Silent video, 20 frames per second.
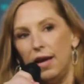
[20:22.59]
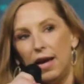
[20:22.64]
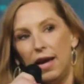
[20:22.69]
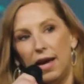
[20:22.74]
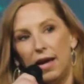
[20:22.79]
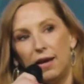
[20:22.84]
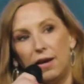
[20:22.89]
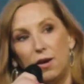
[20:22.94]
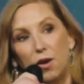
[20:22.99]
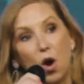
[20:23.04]

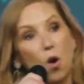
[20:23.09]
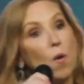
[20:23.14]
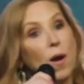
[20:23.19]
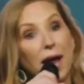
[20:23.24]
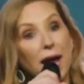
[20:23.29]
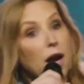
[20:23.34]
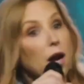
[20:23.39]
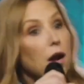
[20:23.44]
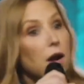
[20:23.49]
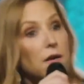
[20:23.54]
and no
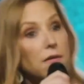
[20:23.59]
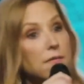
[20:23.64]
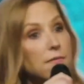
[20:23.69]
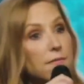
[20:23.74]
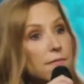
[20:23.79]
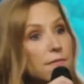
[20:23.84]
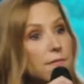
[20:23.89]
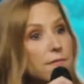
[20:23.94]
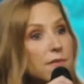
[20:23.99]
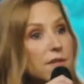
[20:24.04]
air
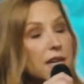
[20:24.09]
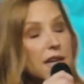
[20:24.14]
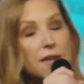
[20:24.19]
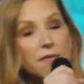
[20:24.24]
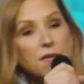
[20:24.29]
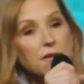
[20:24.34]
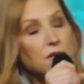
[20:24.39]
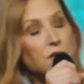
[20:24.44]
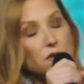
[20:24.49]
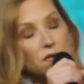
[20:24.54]
to
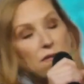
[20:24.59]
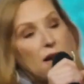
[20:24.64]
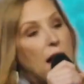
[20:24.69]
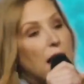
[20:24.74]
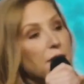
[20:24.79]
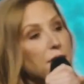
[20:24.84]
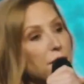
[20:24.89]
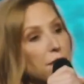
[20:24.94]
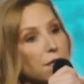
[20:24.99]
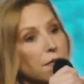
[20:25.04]
even
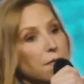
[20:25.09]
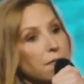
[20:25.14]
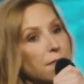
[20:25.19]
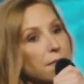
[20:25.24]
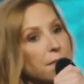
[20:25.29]
survive.